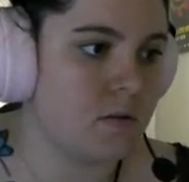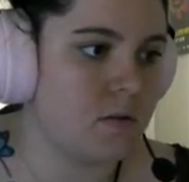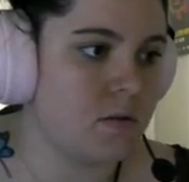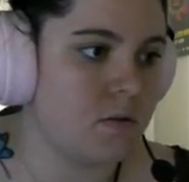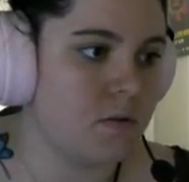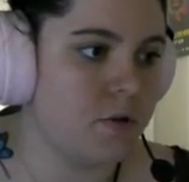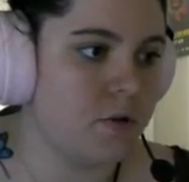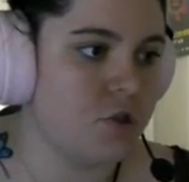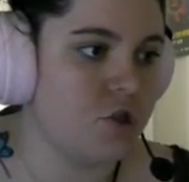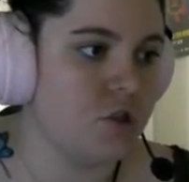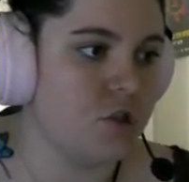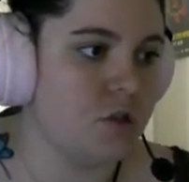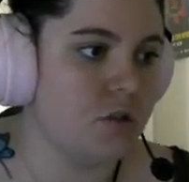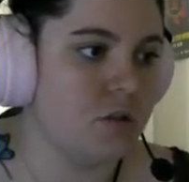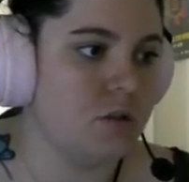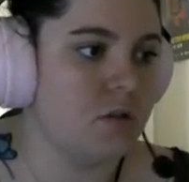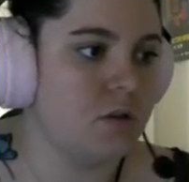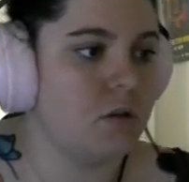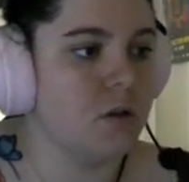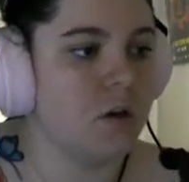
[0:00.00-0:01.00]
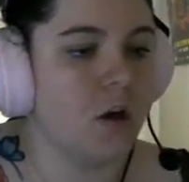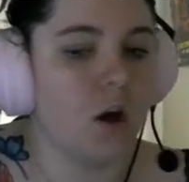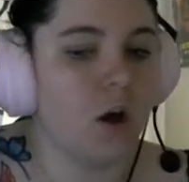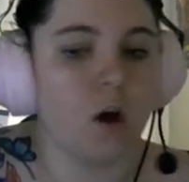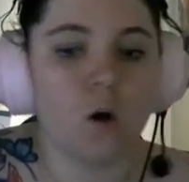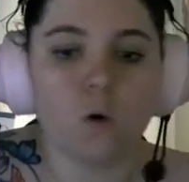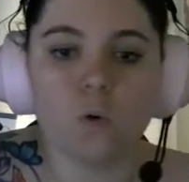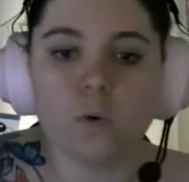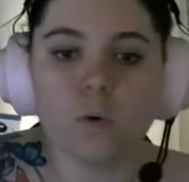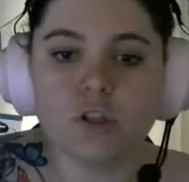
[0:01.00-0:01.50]
Would yeah, okay.
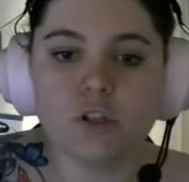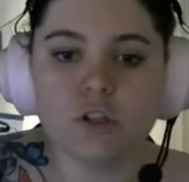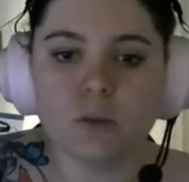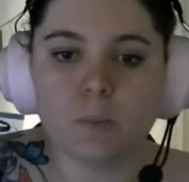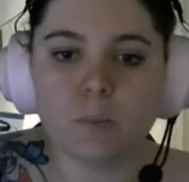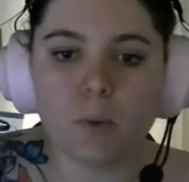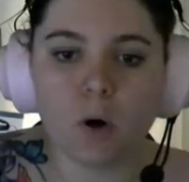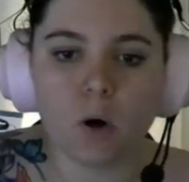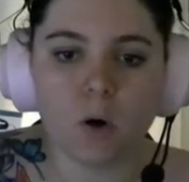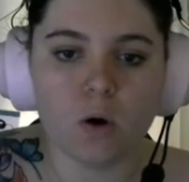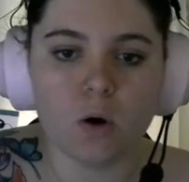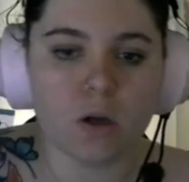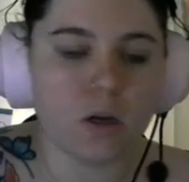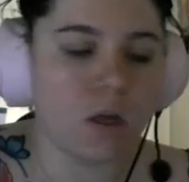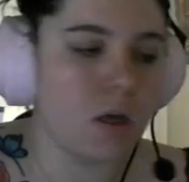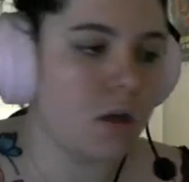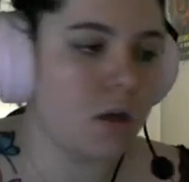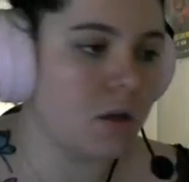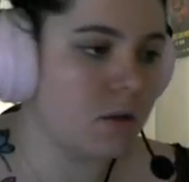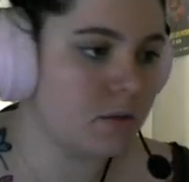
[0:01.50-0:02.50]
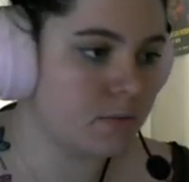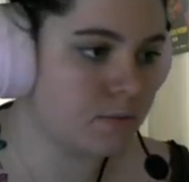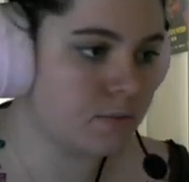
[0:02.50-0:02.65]
Um, I'm just gonna throw